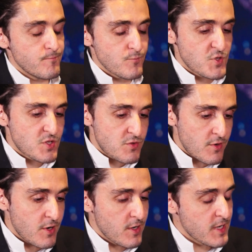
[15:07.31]

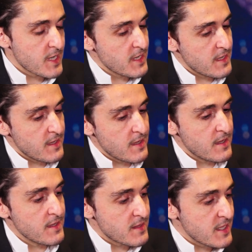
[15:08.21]
strong
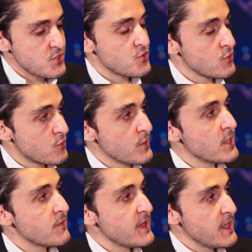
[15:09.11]
intention to
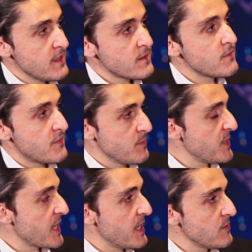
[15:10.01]
innovate from
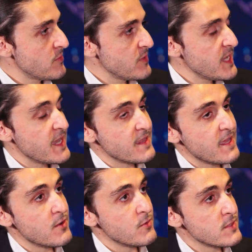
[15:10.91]
the country, and
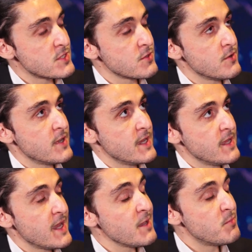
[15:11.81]
then also
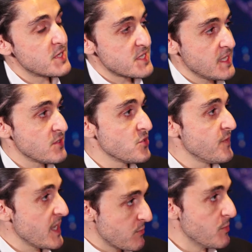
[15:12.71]
a high percentage of
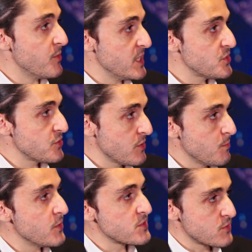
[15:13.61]
young population.
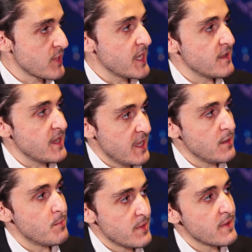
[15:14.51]
Both together
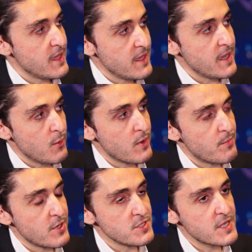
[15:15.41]
help our
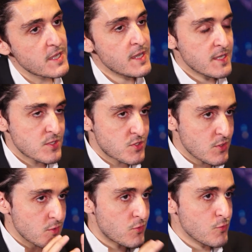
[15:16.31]
project.
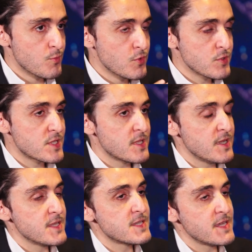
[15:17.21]
So to boost,
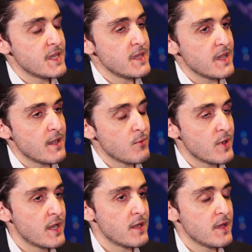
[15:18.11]
let's say,
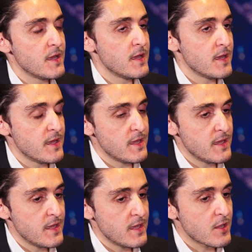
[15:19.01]

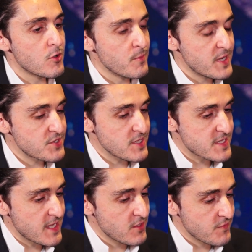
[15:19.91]
our commercial
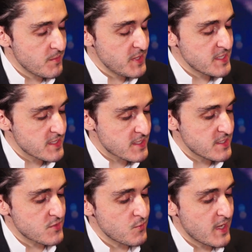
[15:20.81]
side of the business
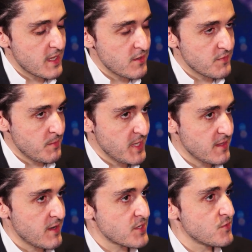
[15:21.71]
is one of the main
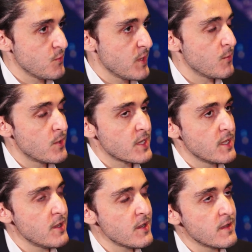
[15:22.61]
directions we are
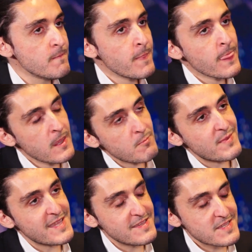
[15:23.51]
working on.
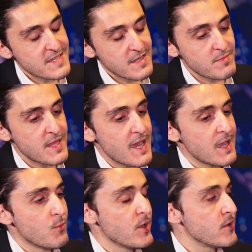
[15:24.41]
But at the same
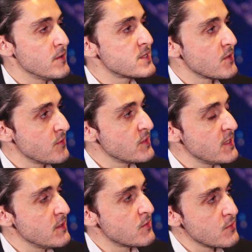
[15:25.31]
time, we are also
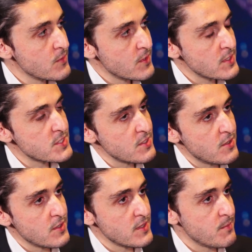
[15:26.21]
continuing to work
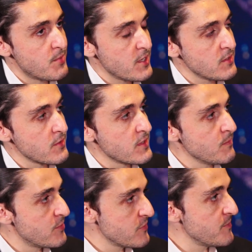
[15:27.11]
on the product
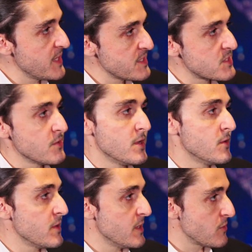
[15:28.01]
improvement, so in
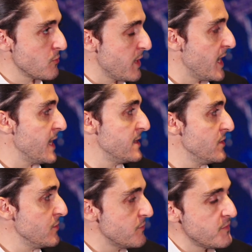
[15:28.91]
order to add
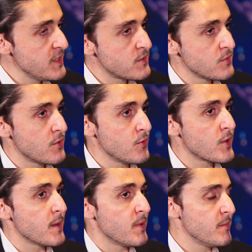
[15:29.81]
new feature, new
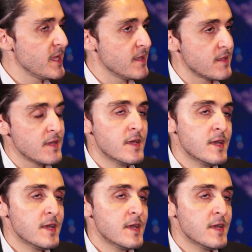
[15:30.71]
capability,